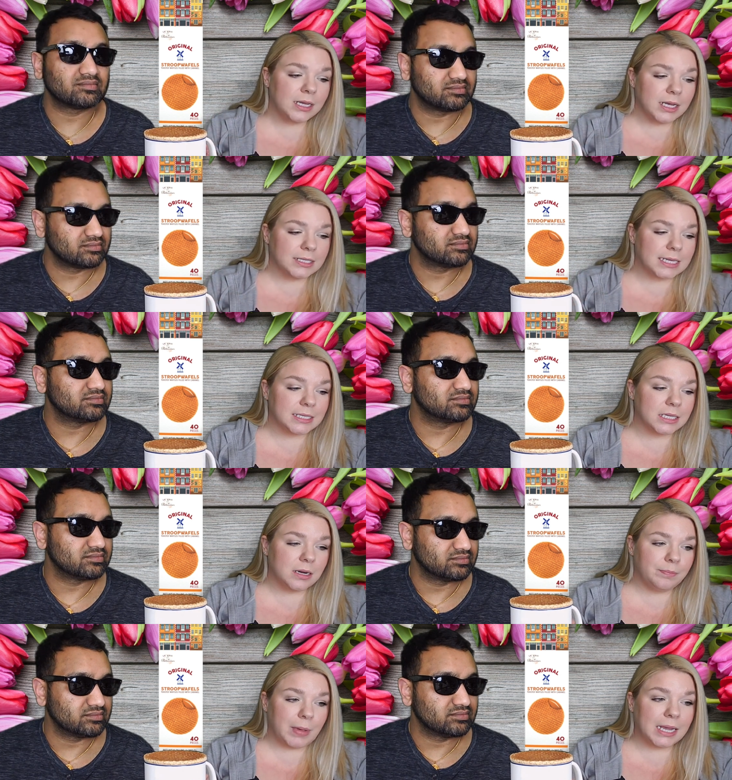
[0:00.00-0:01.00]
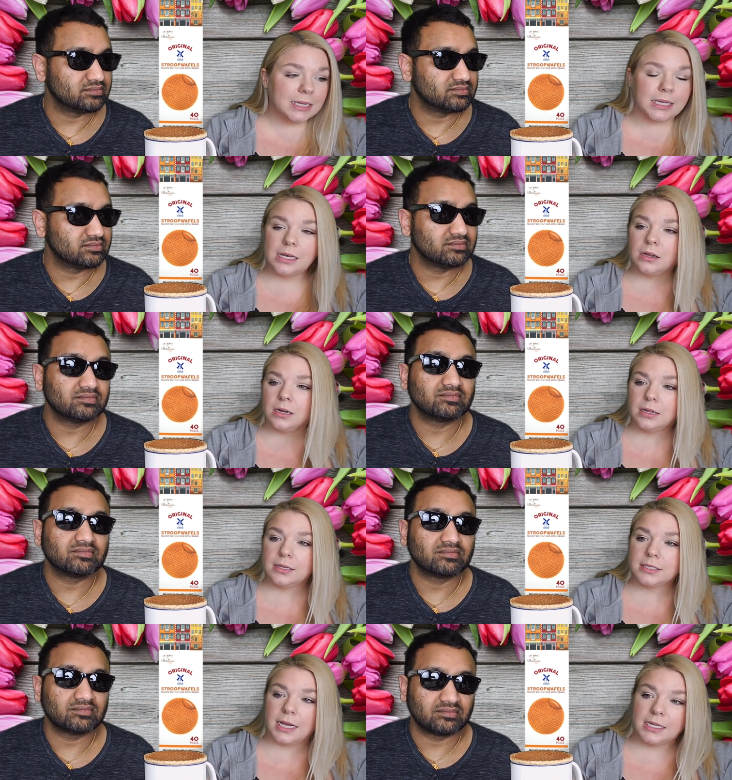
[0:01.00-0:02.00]
Speaker 1: It says that it may leak onto
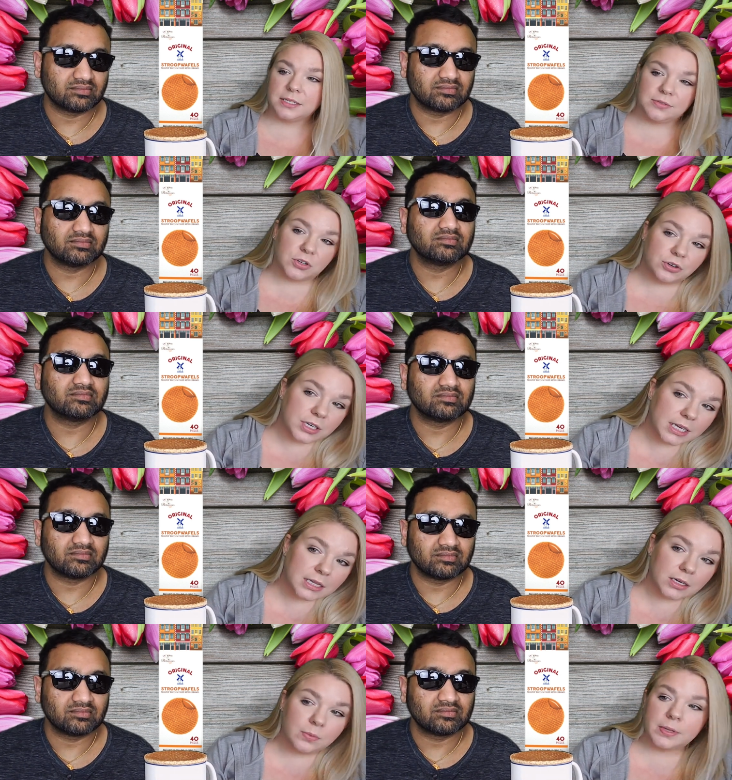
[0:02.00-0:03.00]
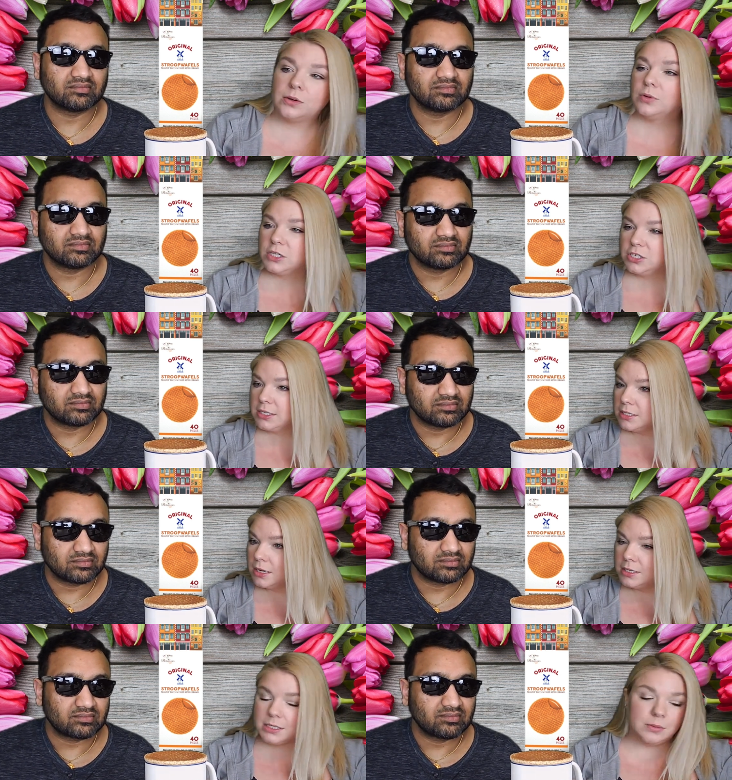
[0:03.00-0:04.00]
the sides of the cookie a little bit, which does
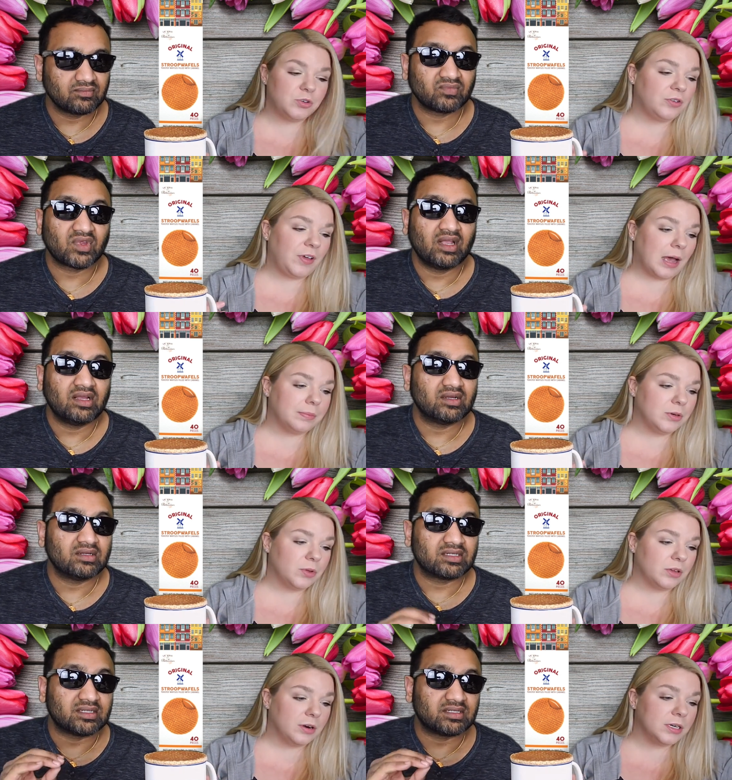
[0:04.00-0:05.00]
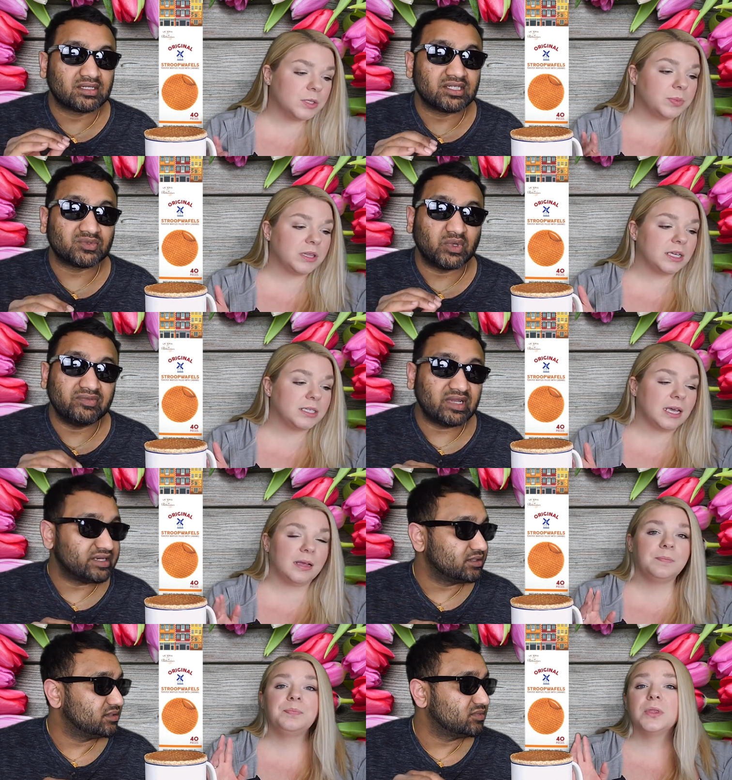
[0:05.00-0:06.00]
not seem to have happened with ours. Because we've let
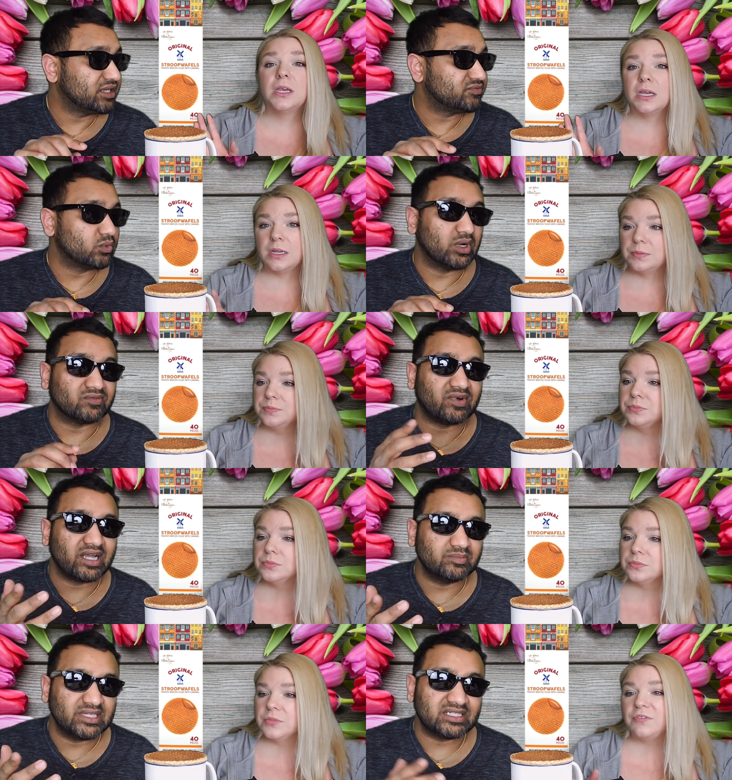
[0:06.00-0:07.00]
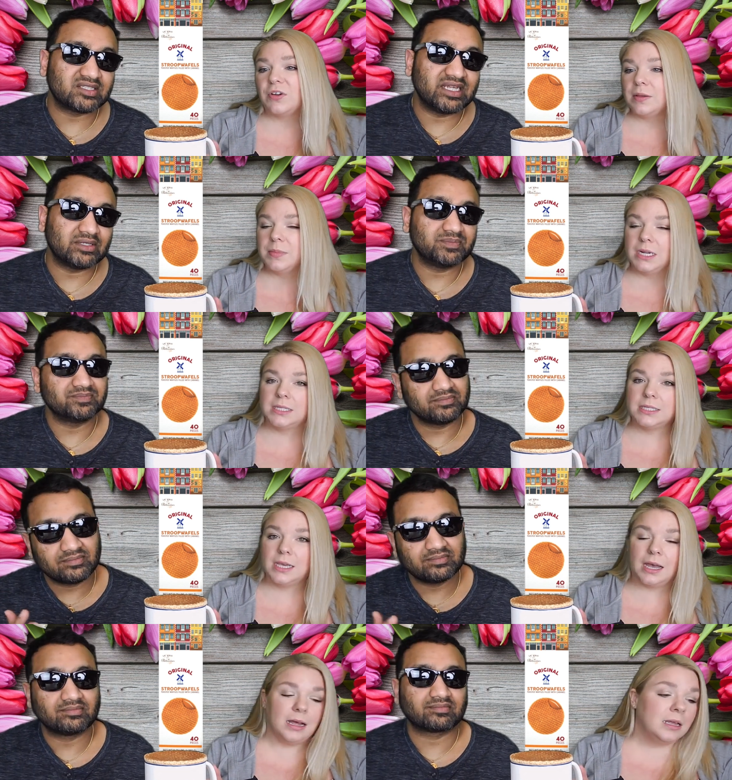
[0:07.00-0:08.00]
it,
Speaker 2: like, for what, five minutes five now? Five minutes,
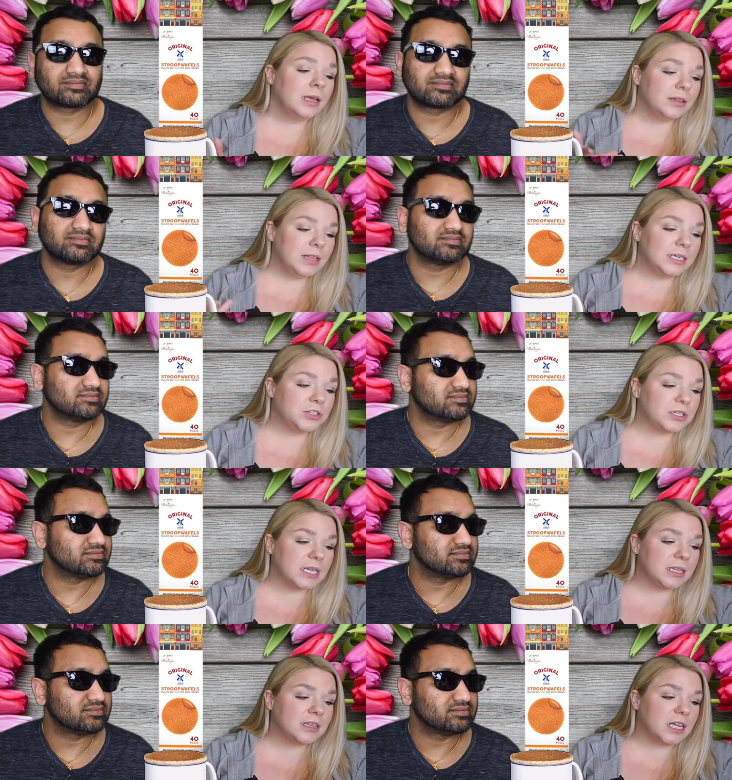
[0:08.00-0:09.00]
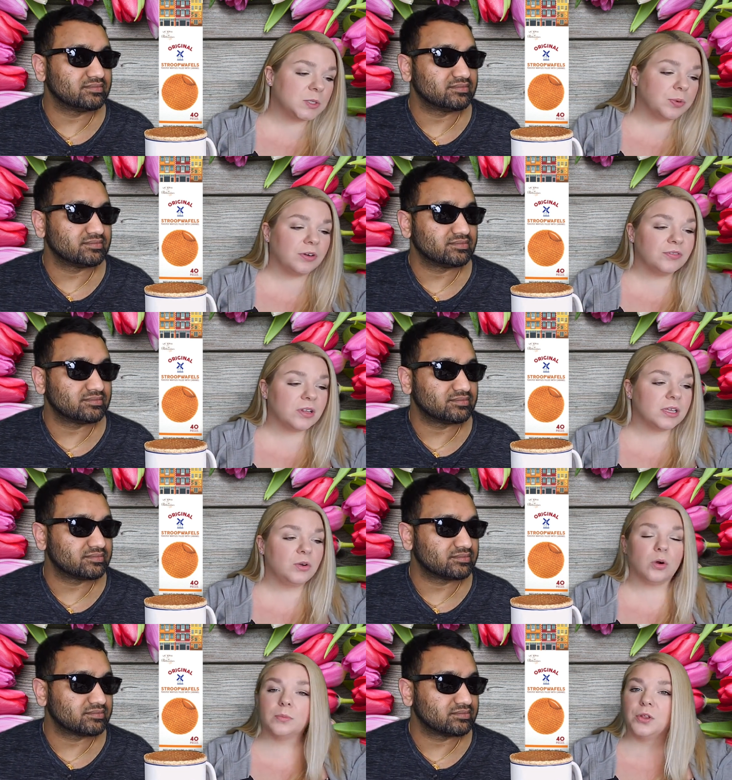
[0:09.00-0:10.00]
Speaker 1: yeah. They do say that that's perfectly
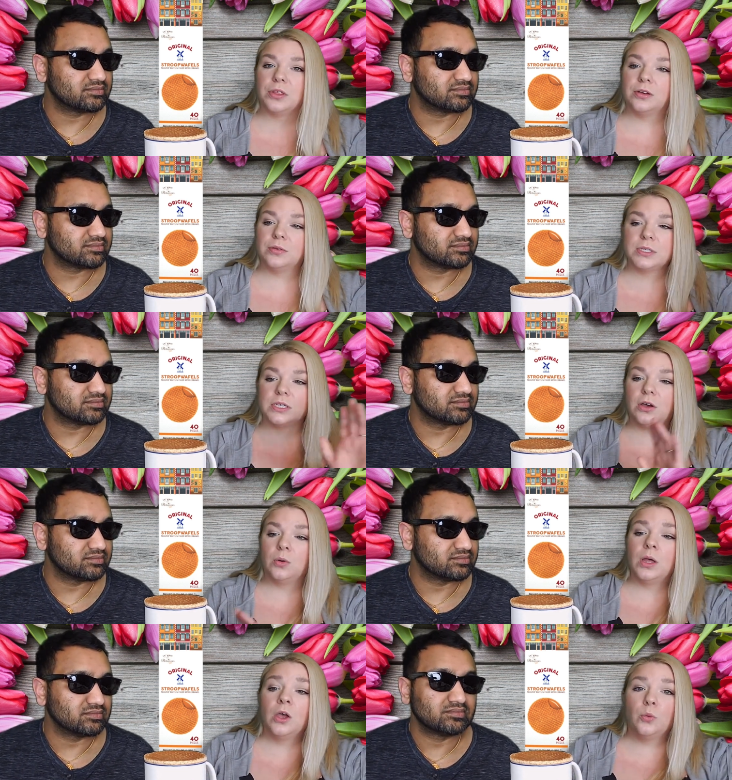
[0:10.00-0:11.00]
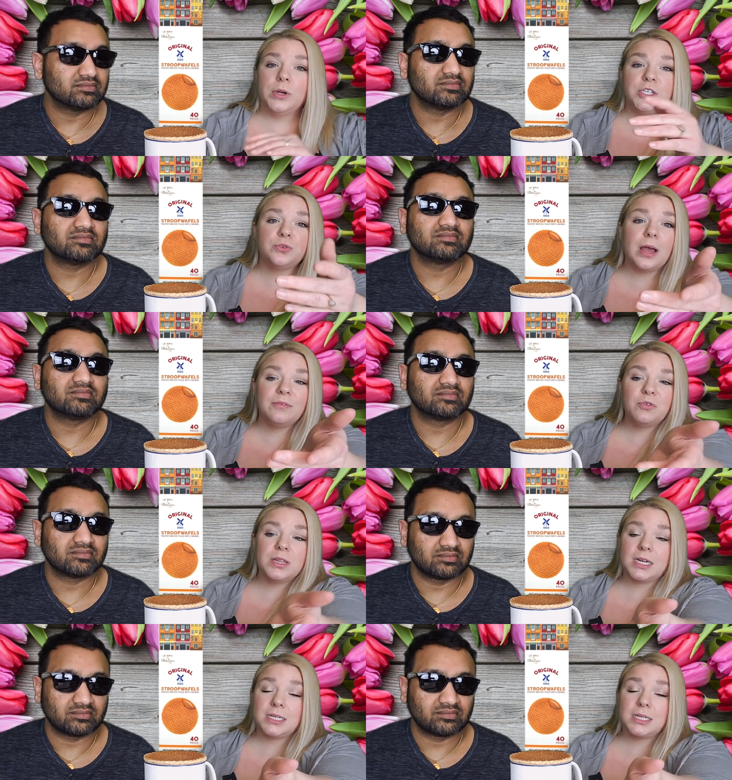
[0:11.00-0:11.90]
normal, though. So we do have one that